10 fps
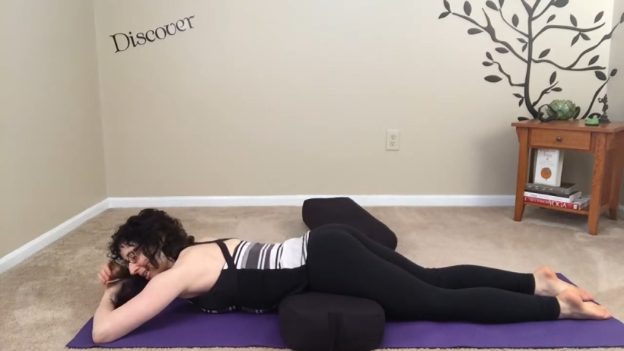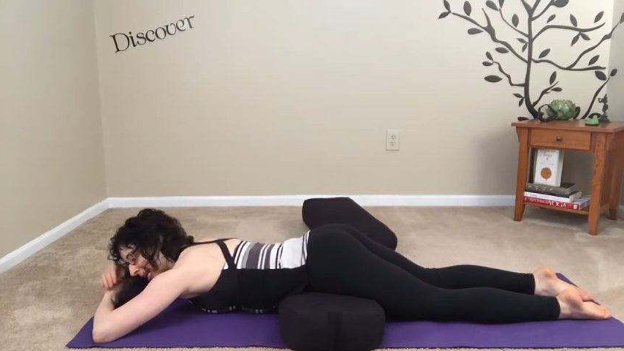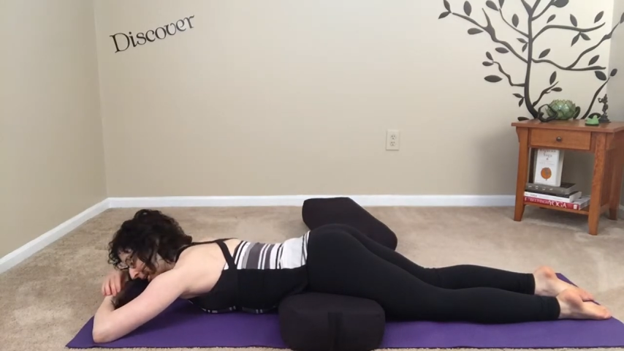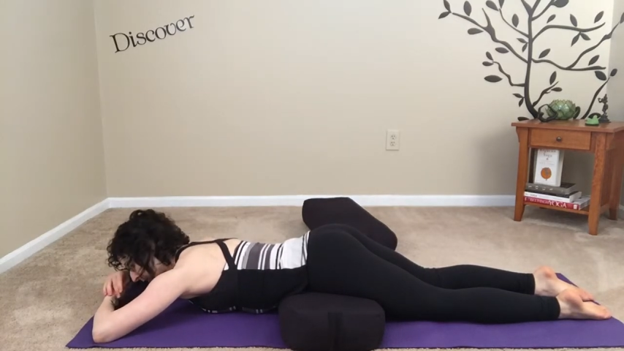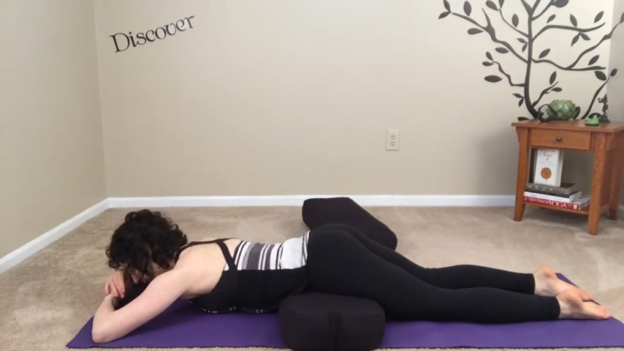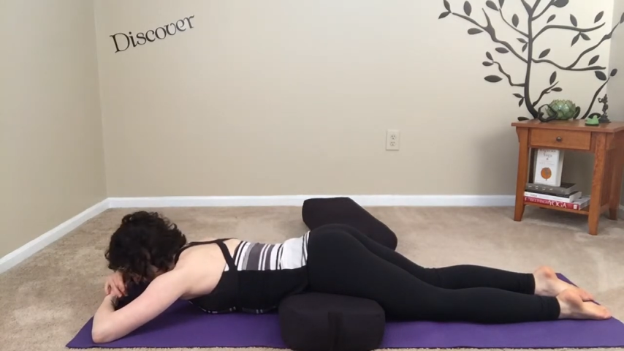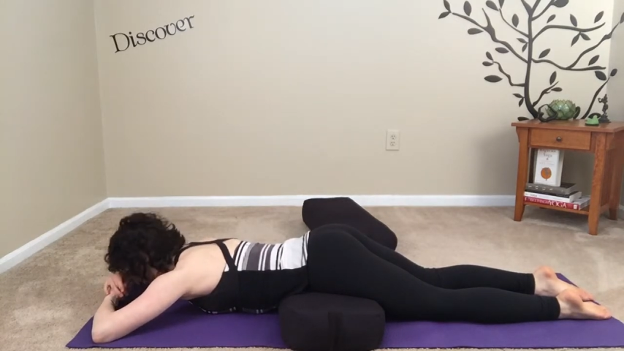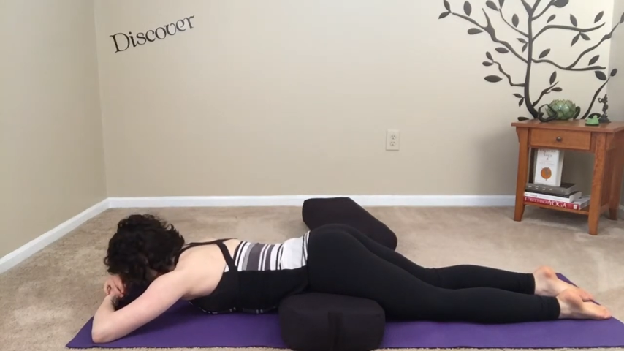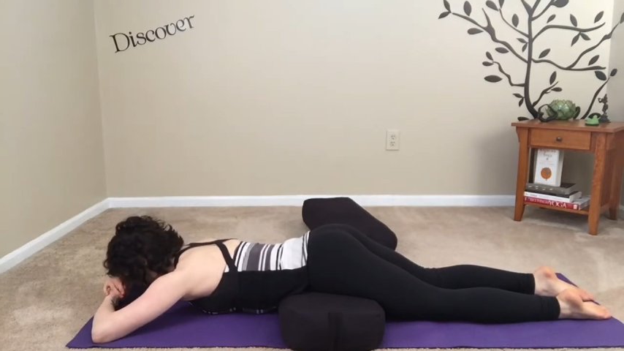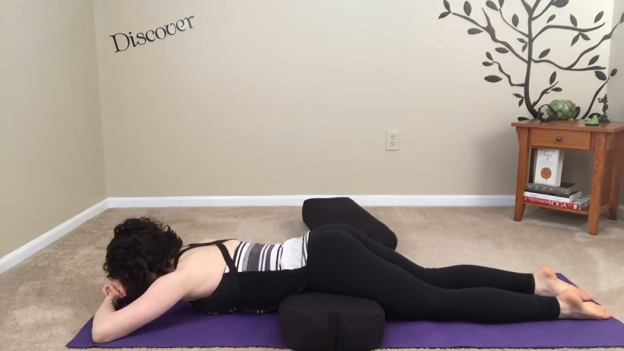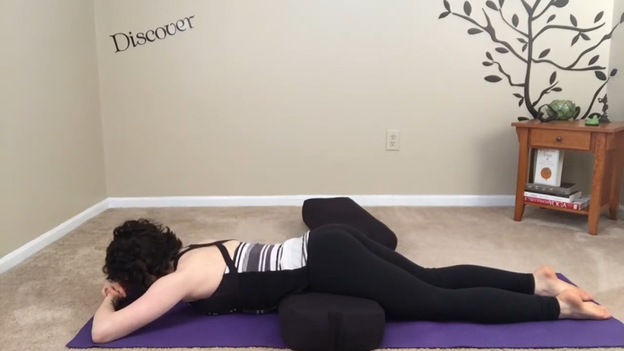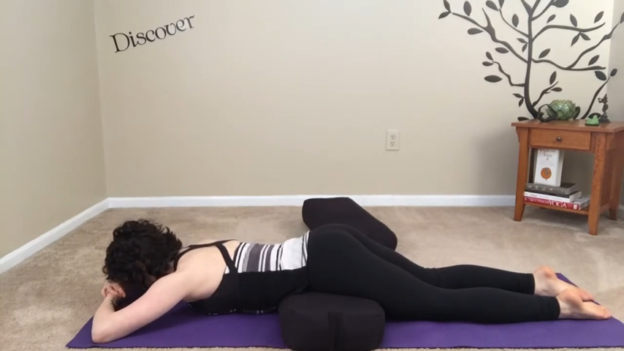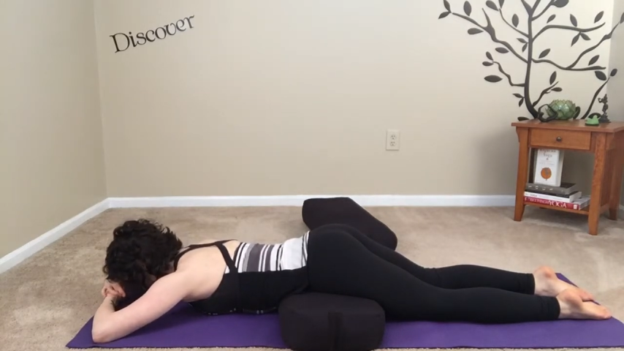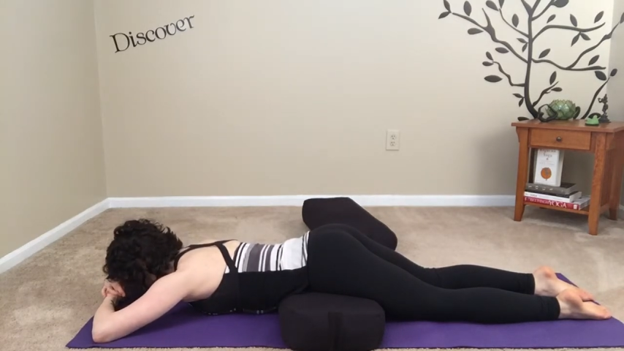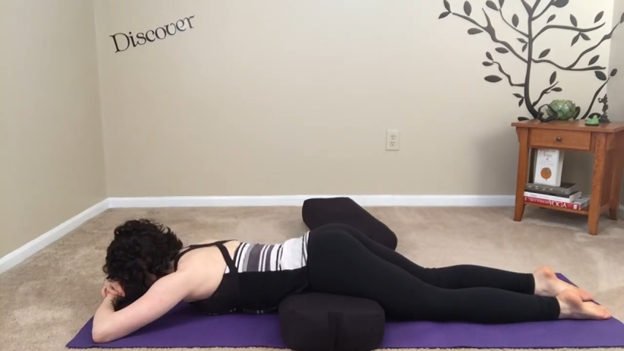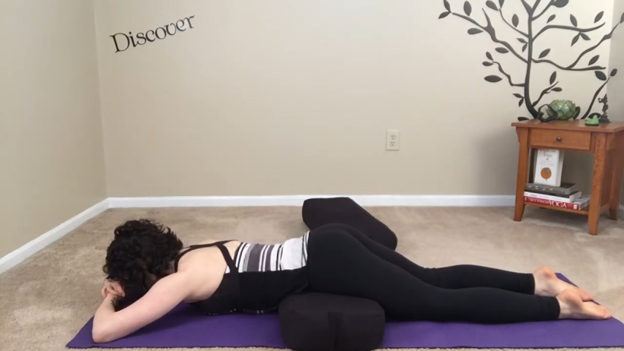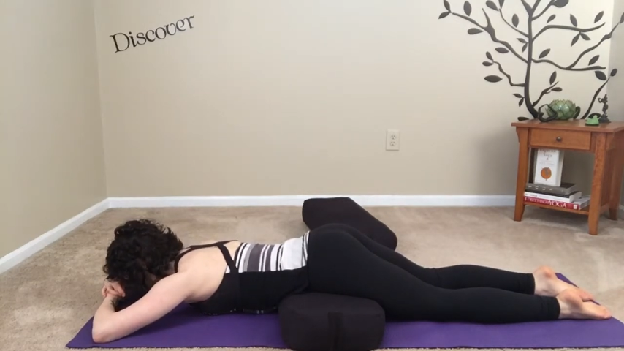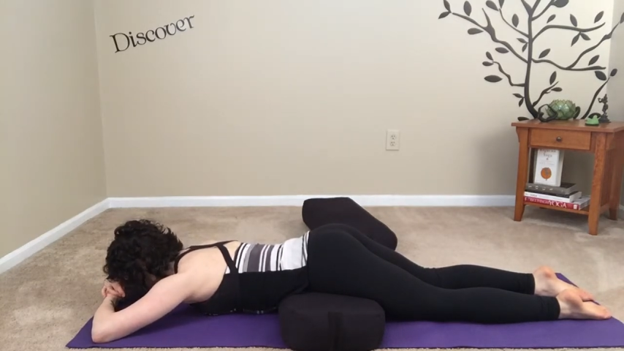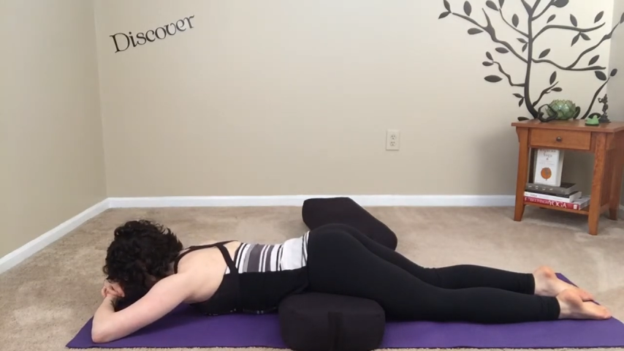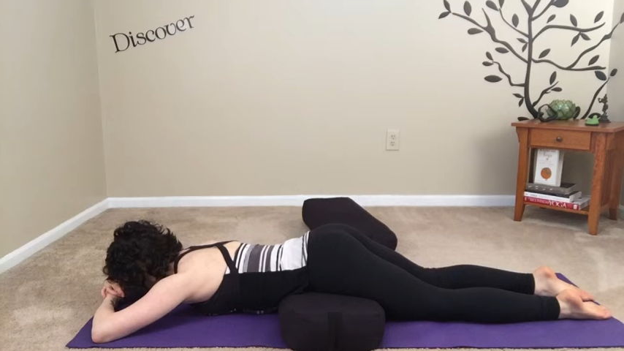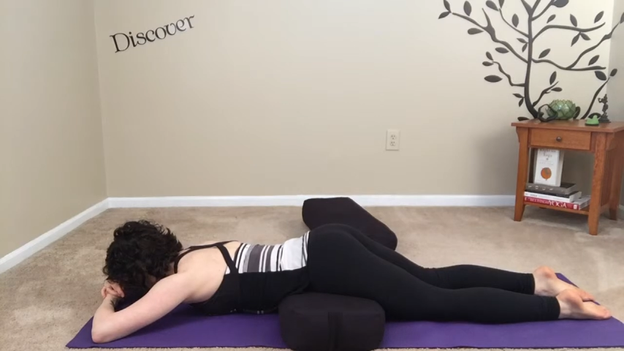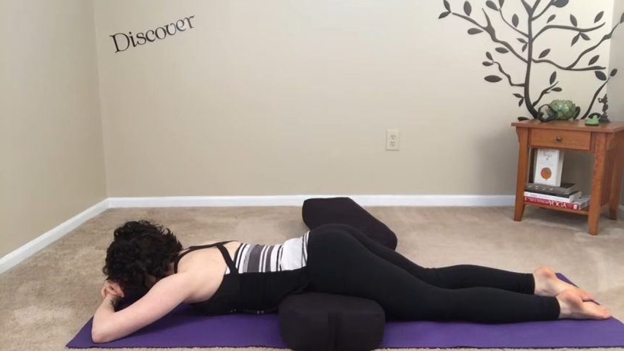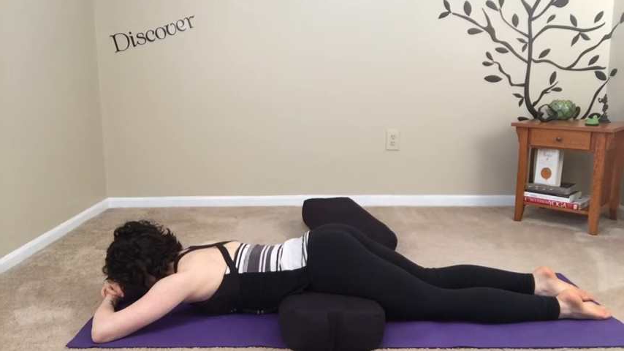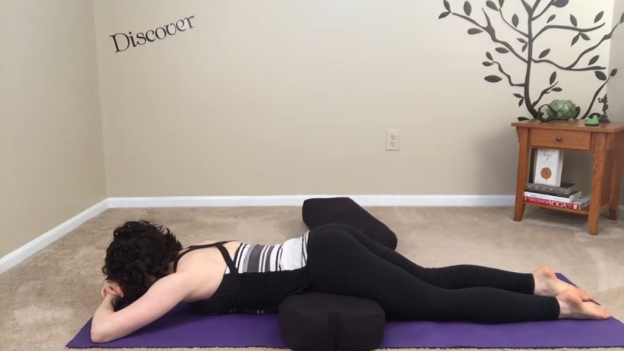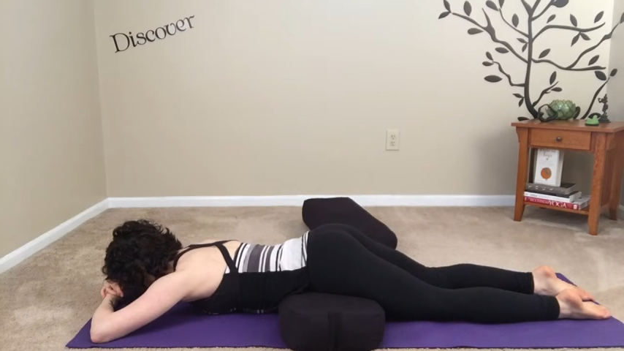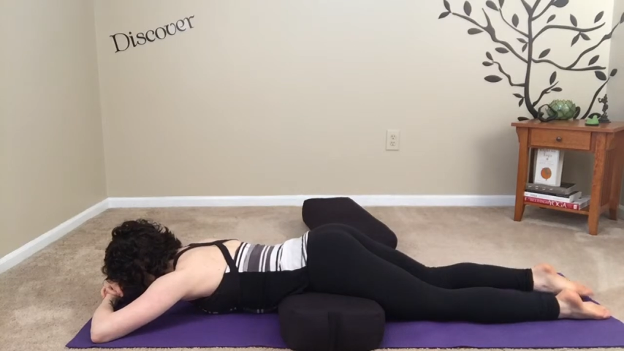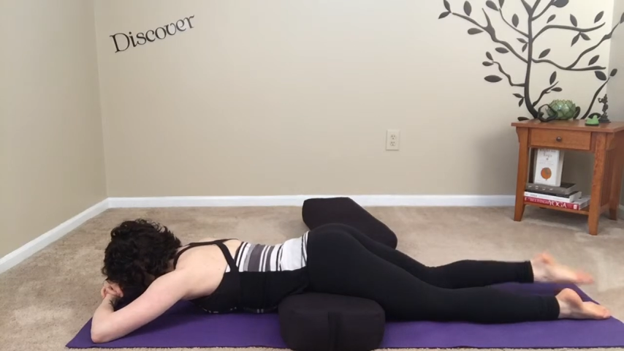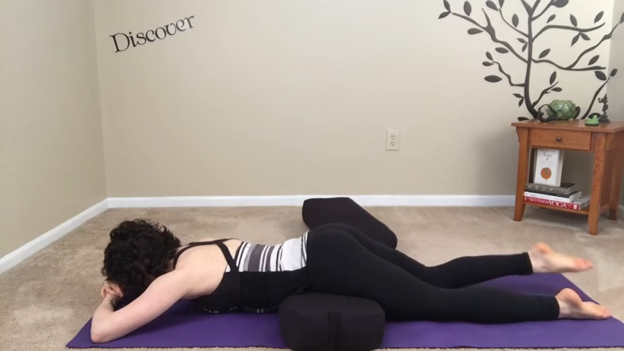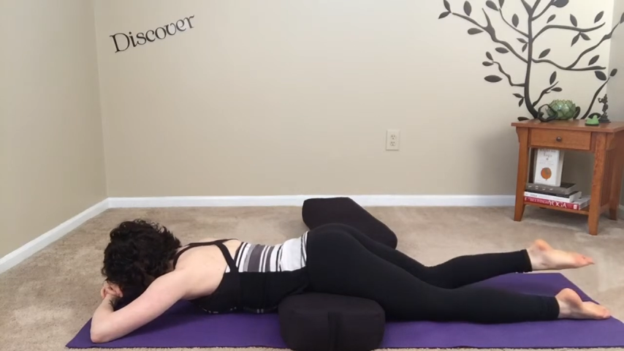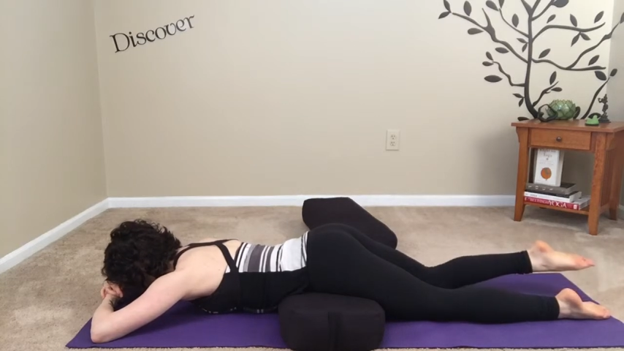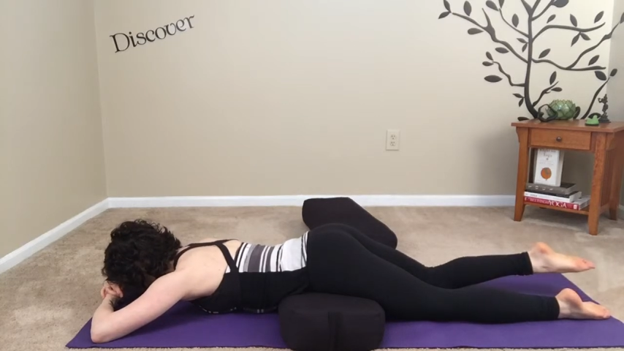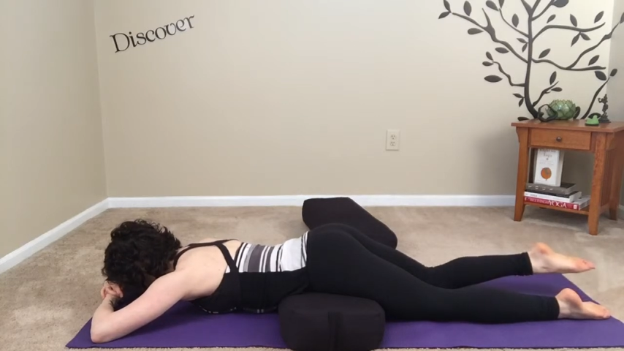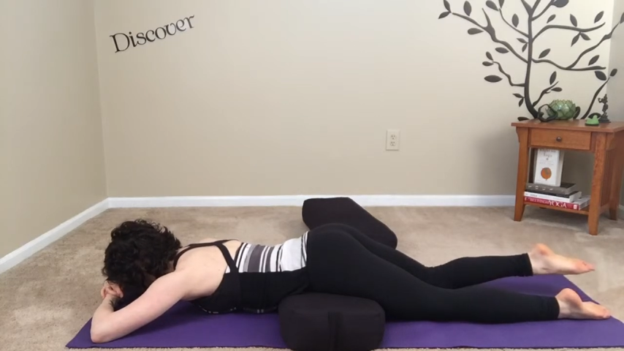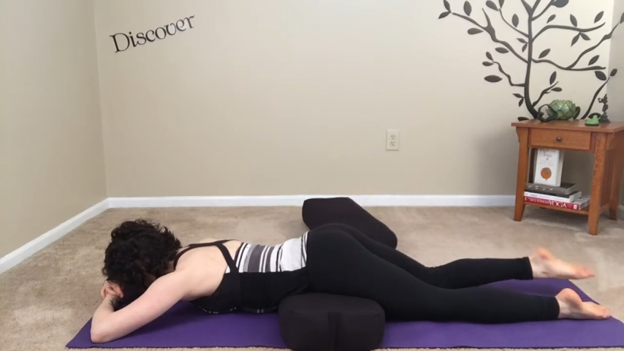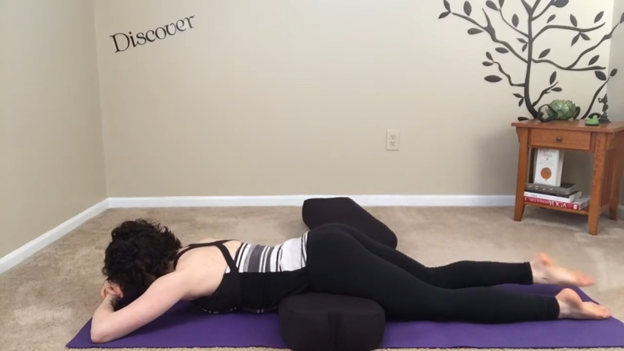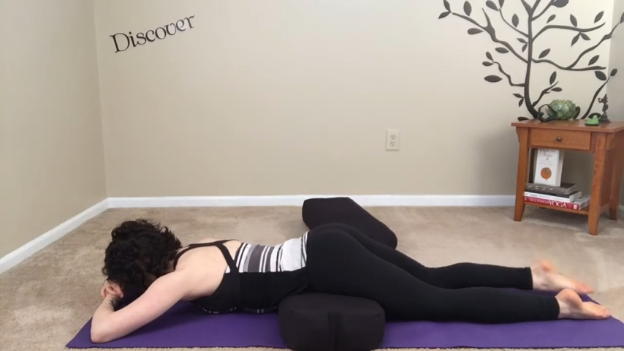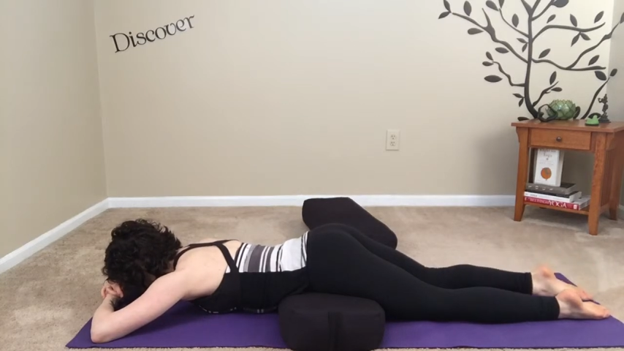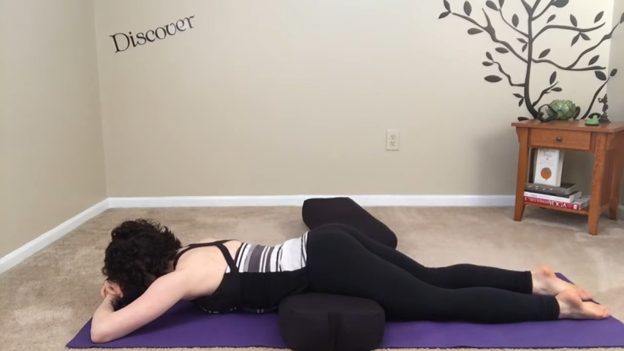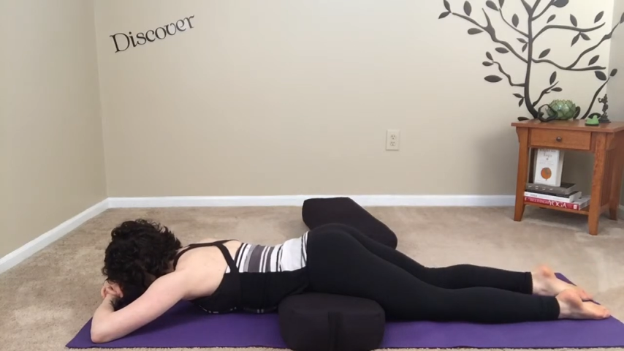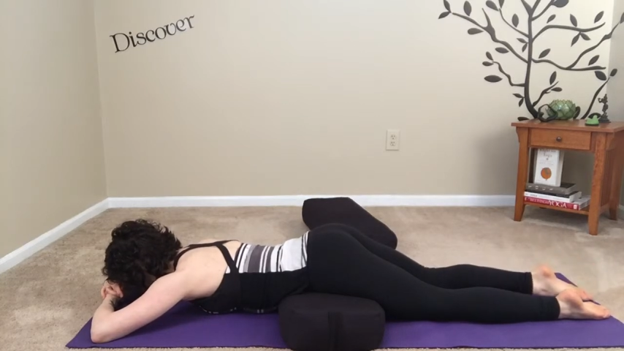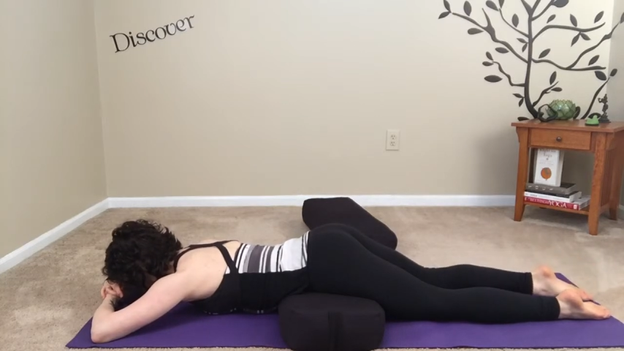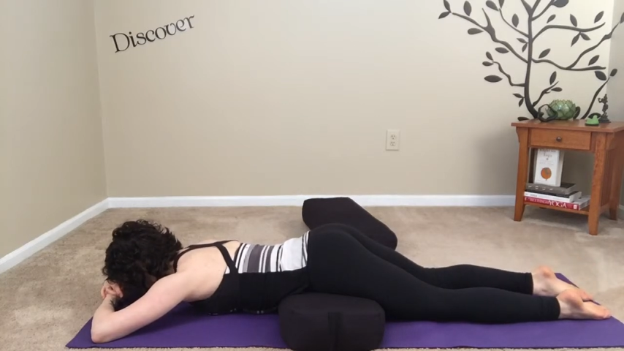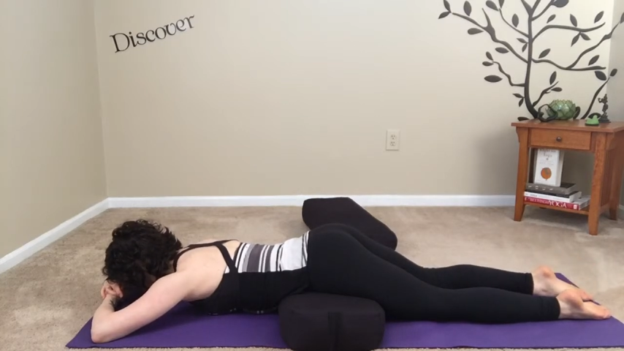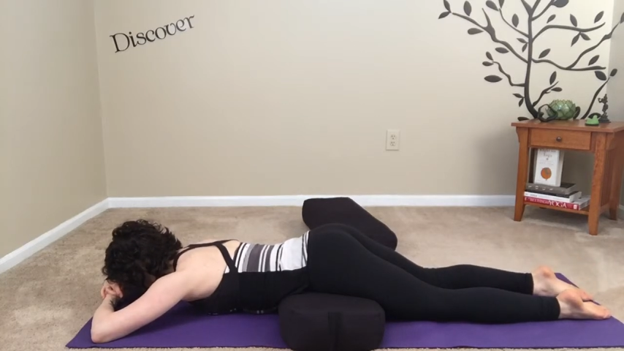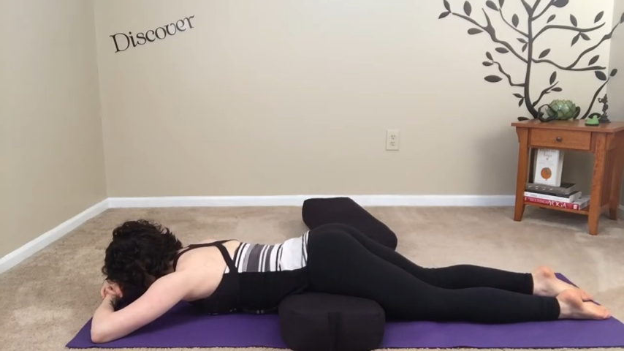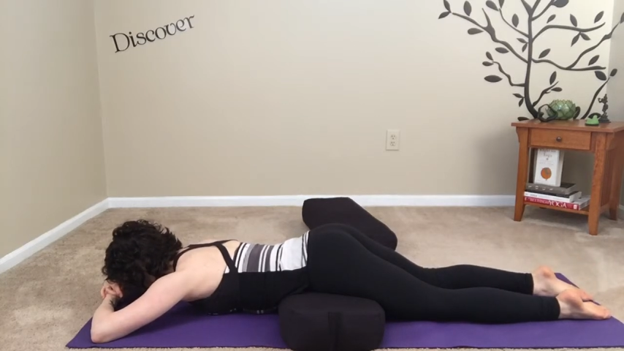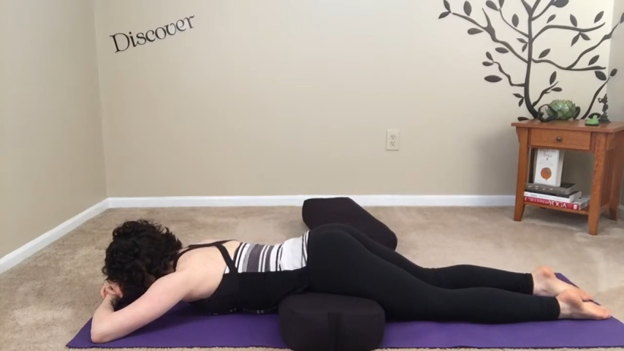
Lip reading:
(no speaker visible)